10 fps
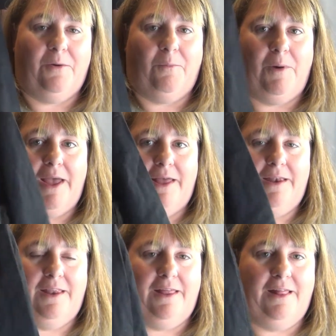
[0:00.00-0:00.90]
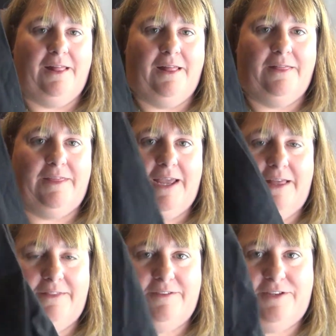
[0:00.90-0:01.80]
when they
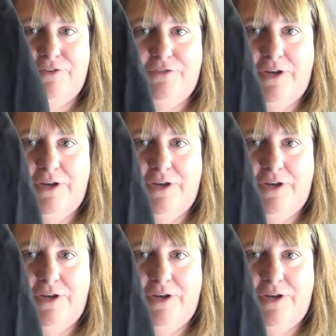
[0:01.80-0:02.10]
had this t-shirt